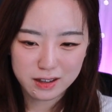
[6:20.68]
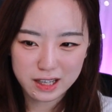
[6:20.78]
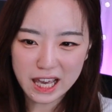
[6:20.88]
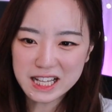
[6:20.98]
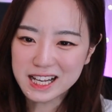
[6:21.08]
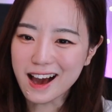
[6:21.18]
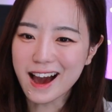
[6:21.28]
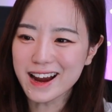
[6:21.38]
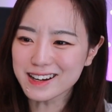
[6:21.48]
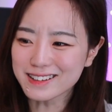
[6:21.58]
it
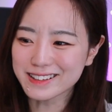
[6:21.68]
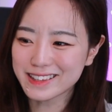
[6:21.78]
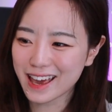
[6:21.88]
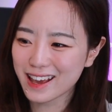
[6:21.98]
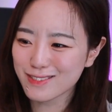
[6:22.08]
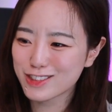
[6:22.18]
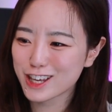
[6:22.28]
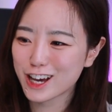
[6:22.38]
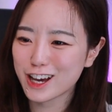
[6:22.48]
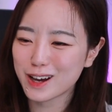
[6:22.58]
kind of gave
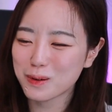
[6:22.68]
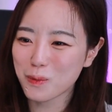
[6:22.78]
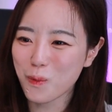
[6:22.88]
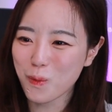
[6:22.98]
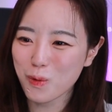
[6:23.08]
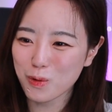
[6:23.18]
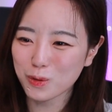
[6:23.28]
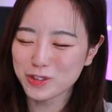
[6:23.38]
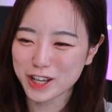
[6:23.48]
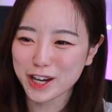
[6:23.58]
that
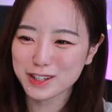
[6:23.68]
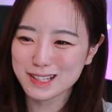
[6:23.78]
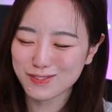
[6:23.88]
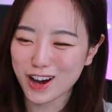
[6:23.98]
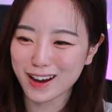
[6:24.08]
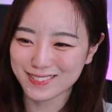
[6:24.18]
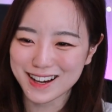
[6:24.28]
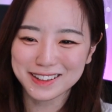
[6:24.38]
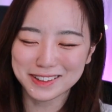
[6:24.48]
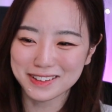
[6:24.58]
old 90s vibe,
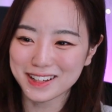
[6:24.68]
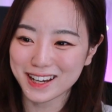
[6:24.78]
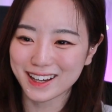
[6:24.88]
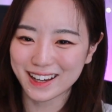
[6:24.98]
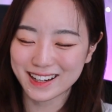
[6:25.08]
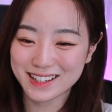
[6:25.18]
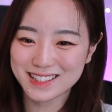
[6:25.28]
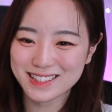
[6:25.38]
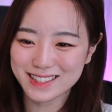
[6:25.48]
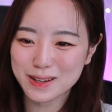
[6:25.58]
not gonna lie. And I
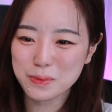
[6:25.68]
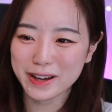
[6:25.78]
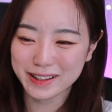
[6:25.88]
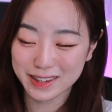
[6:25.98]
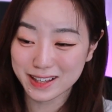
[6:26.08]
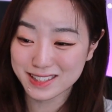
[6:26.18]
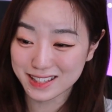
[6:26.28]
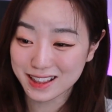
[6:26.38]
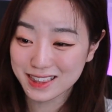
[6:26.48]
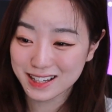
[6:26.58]
see why they
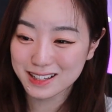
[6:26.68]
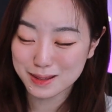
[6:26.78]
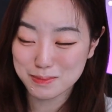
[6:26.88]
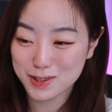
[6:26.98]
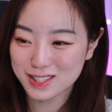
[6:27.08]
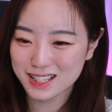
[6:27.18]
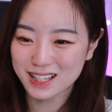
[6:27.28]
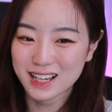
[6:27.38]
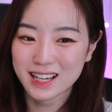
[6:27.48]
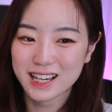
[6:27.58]
said that in the music.